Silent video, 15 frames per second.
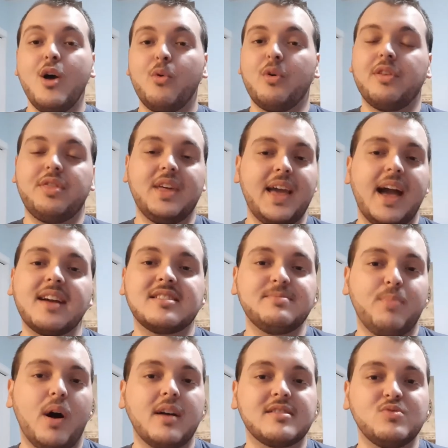with the
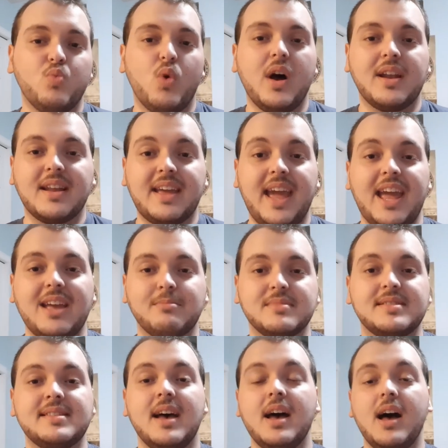Xbox One games.